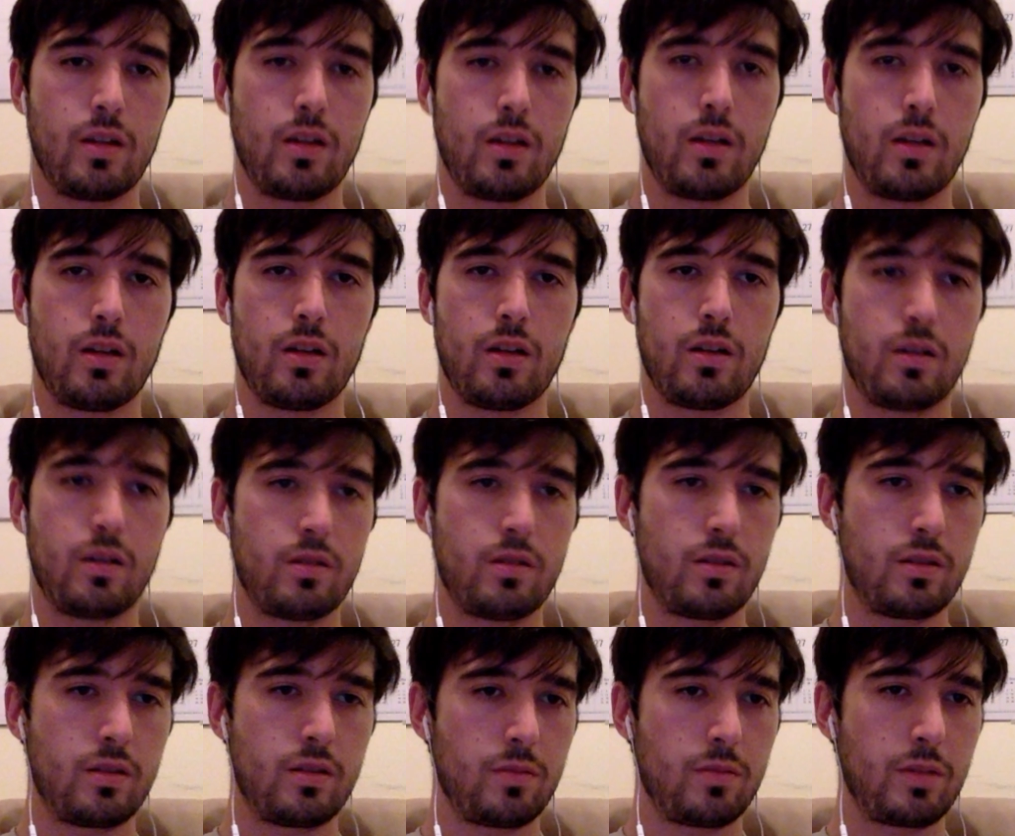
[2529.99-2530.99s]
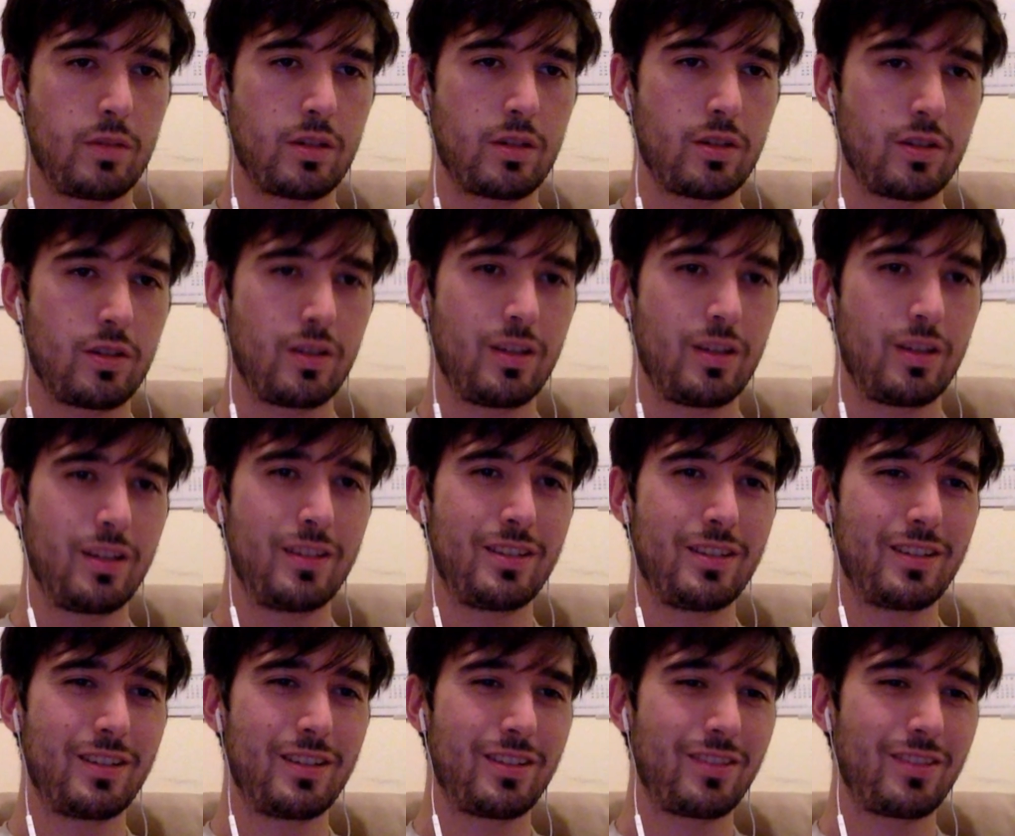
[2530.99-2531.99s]
Let's make sure this
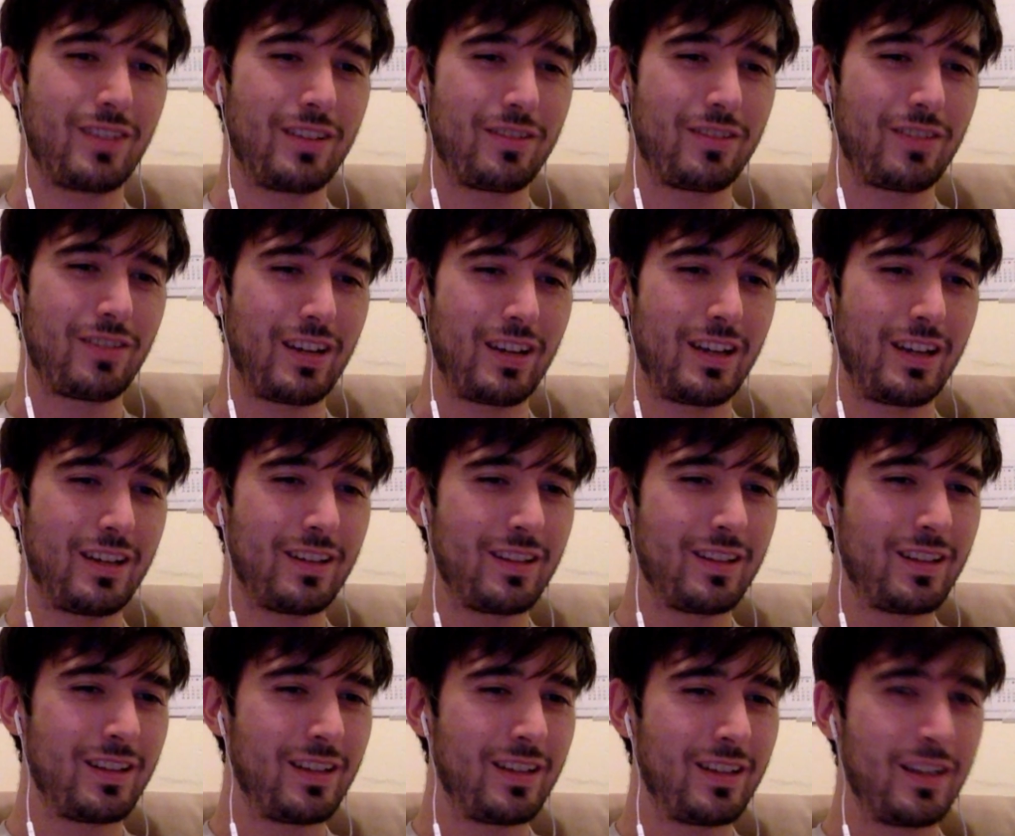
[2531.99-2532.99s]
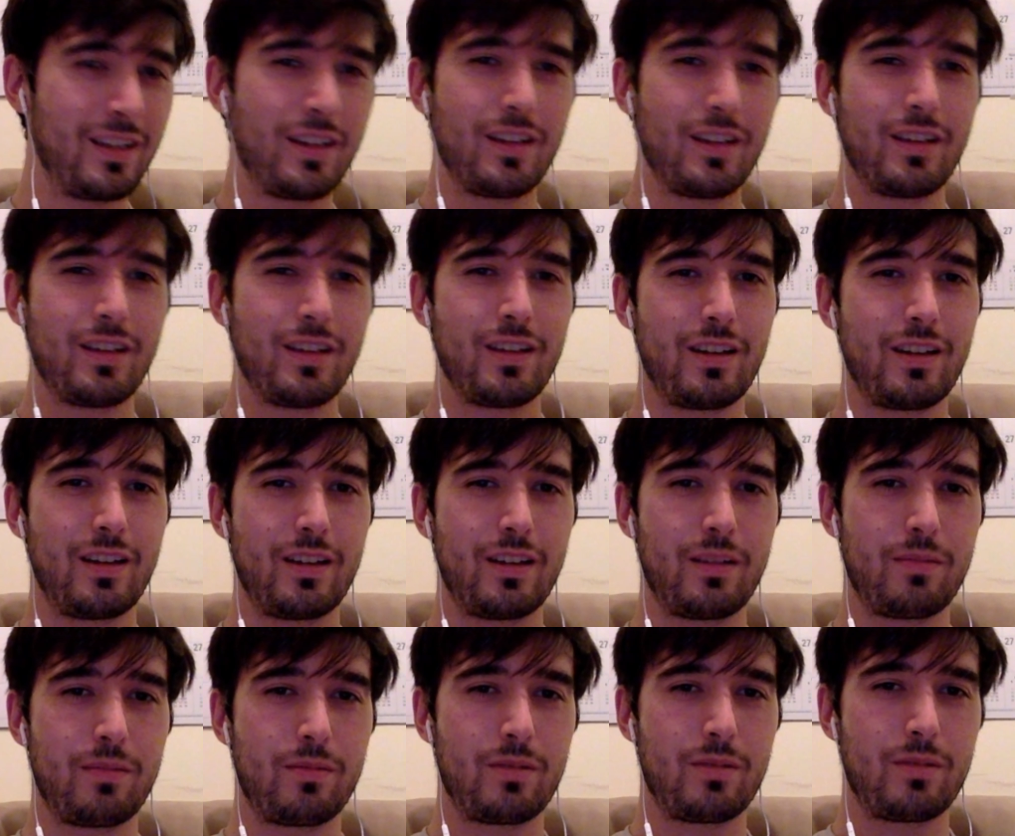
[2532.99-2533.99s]
is the right file. Yep,
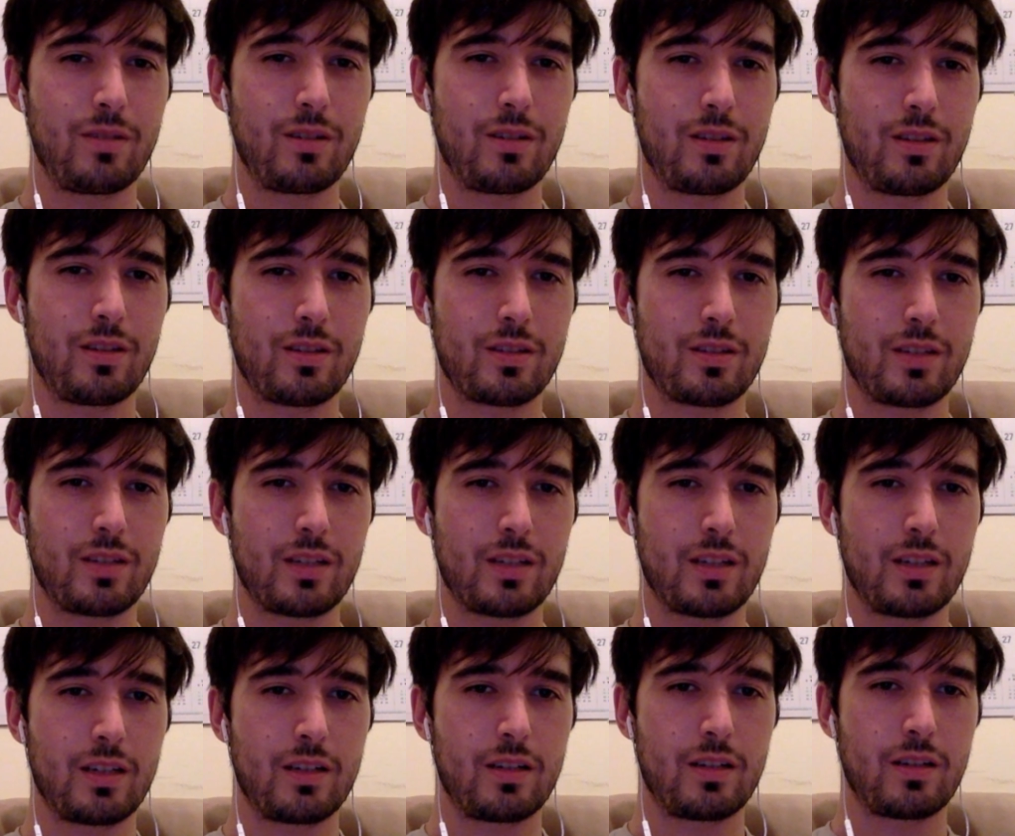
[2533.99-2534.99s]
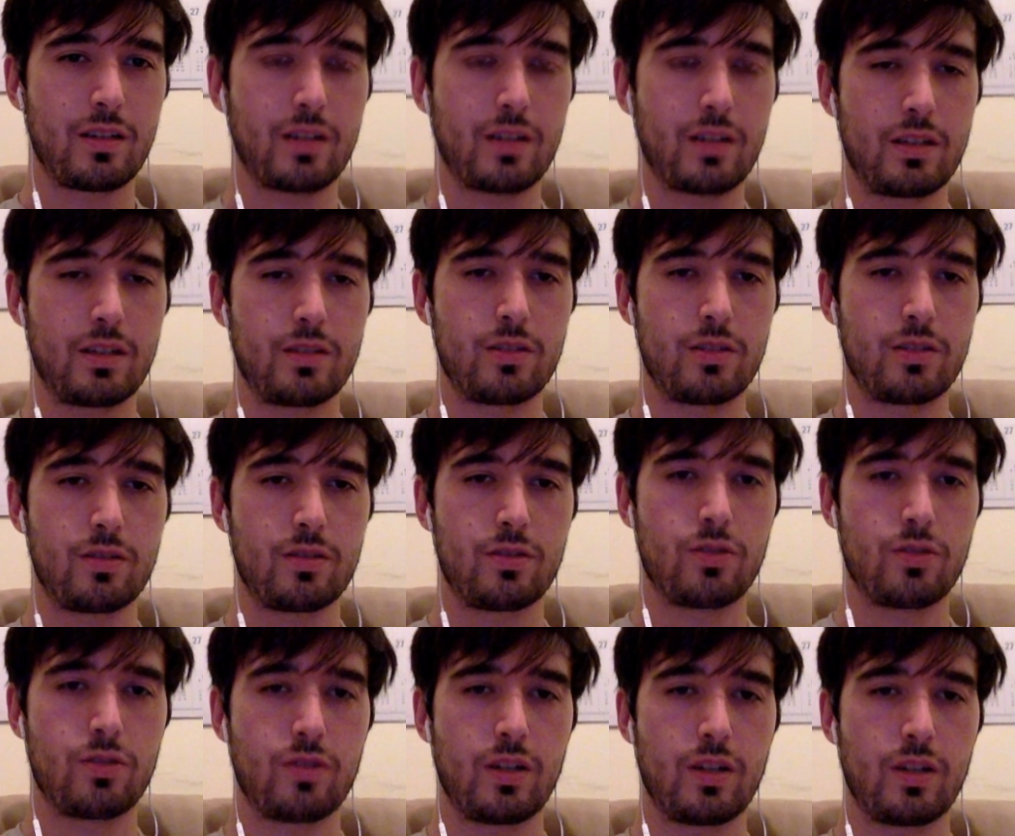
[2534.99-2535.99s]
well, it looks like it. Okay, so
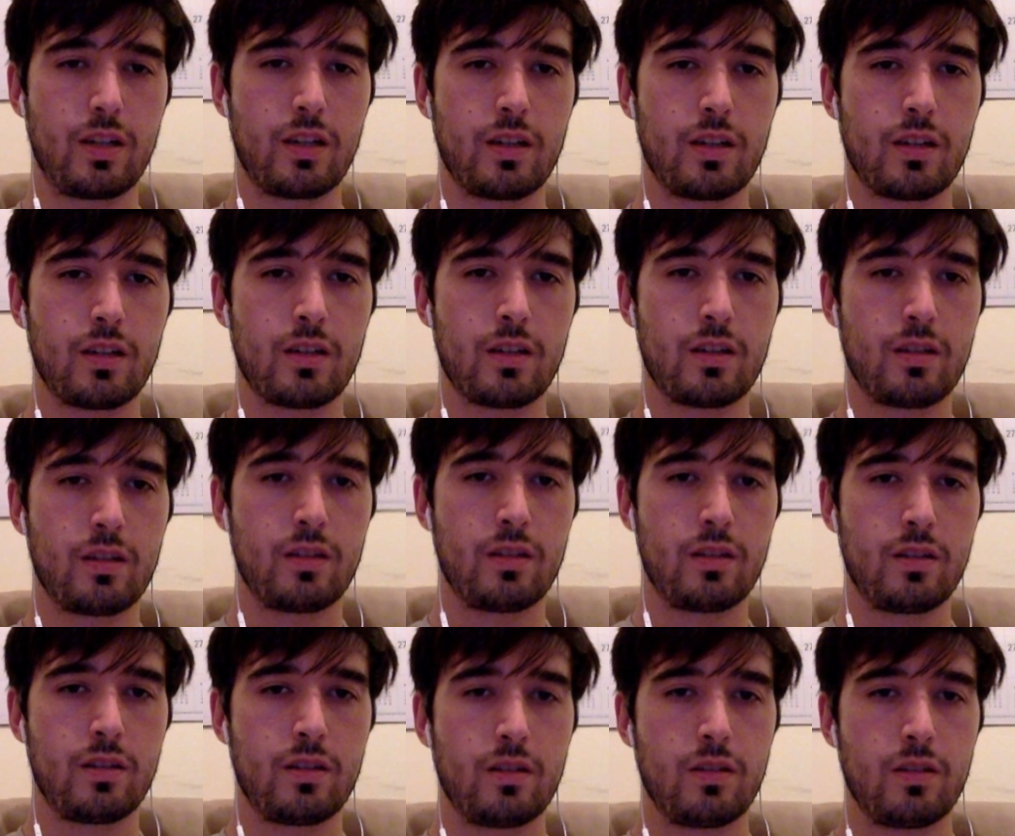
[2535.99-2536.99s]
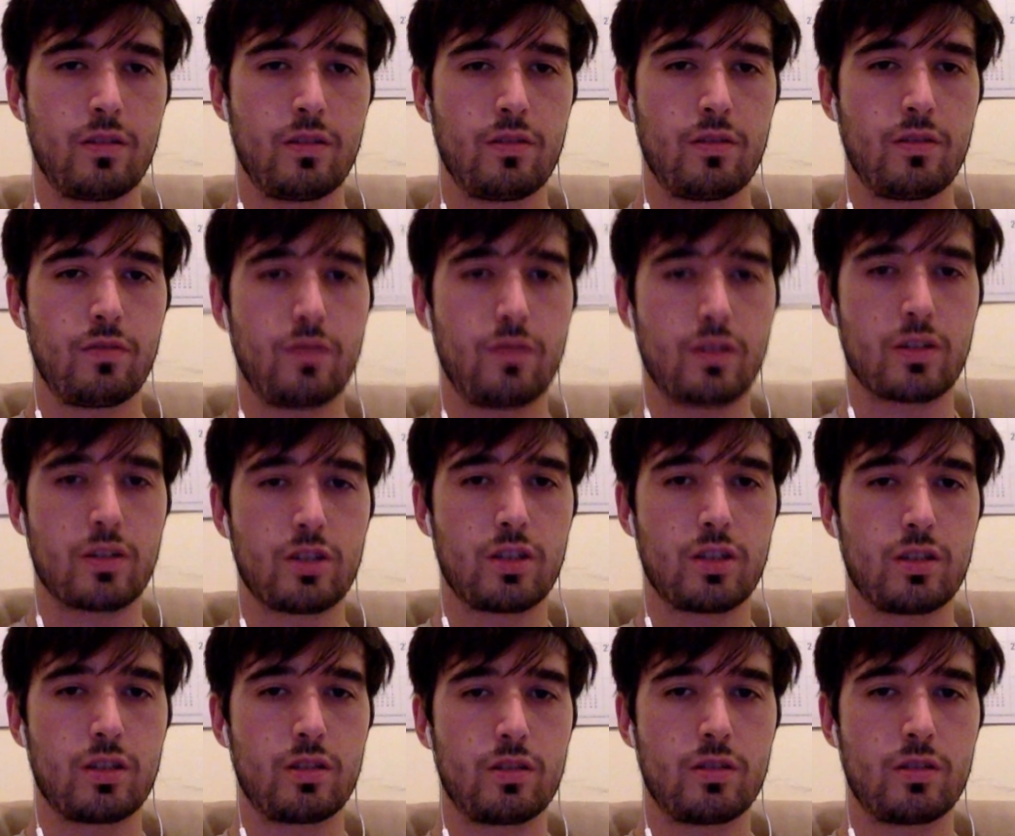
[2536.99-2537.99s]
string
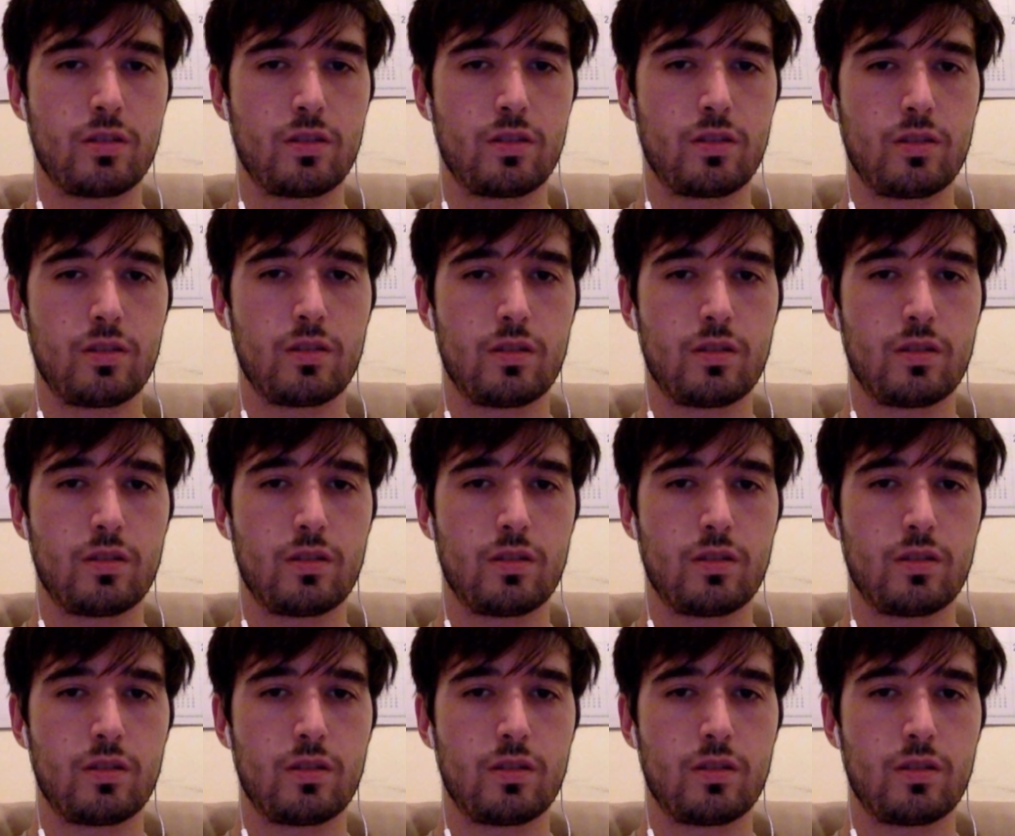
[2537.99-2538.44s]
functions.